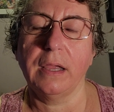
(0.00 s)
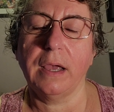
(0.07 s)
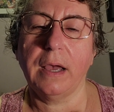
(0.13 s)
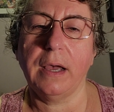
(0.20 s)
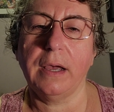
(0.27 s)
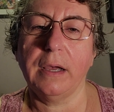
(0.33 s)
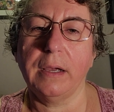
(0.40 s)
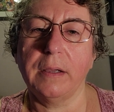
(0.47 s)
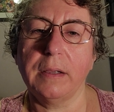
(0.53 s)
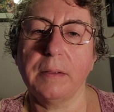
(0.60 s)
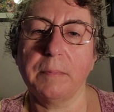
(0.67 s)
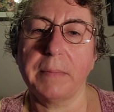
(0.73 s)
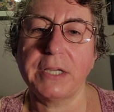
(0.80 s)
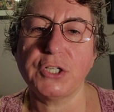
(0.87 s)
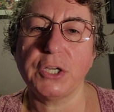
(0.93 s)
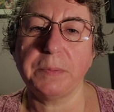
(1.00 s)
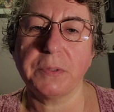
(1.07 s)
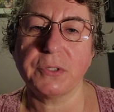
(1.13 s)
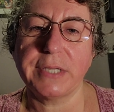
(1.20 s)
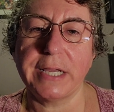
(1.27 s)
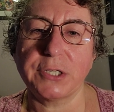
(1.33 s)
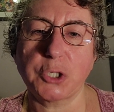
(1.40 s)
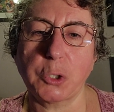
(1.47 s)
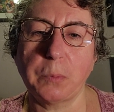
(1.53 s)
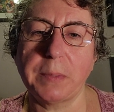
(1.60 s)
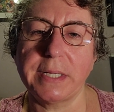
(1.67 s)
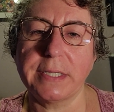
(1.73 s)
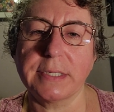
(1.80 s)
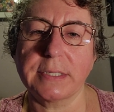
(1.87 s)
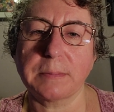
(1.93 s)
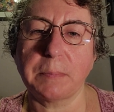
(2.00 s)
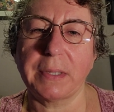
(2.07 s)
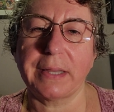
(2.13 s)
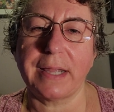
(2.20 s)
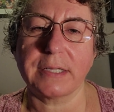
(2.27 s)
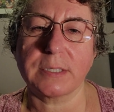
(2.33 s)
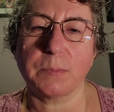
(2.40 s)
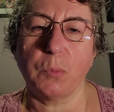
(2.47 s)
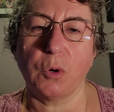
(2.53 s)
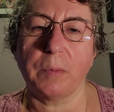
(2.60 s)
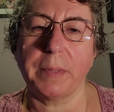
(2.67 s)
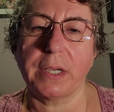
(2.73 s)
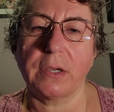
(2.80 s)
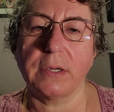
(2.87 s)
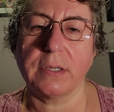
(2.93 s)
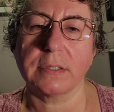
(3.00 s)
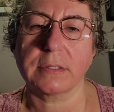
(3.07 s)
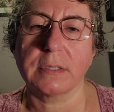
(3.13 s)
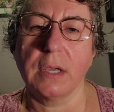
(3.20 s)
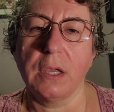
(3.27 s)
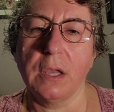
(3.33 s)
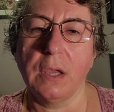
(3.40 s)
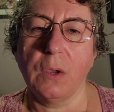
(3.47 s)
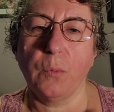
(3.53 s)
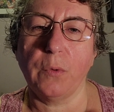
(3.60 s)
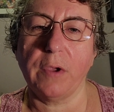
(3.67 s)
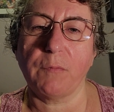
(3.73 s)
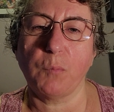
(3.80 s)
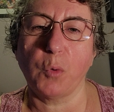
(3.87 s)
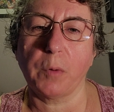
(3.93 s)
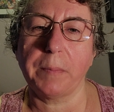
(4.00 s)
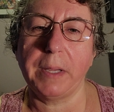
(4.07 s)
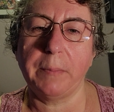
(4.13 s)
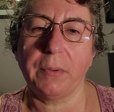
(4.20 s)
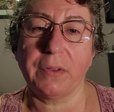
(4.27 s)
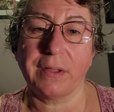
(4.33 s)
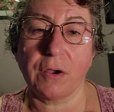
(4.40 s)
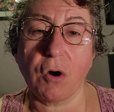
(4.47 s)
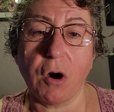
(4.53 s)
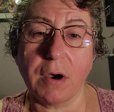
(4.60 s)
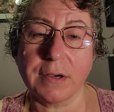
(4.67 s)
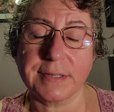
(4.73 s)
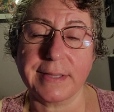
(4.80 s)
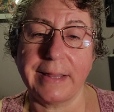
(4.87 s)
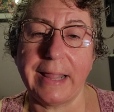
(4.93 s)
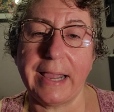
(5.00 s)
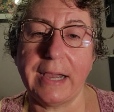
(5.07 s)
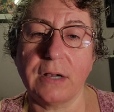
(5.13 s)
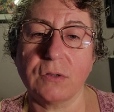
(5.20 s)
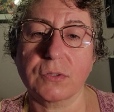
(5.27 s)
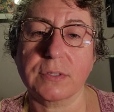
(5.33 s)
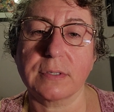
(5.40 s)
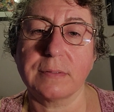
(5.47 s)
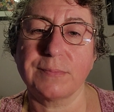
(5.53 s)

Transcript: my Jeep and Techo biz, but that's more because we have more people than cars in the house.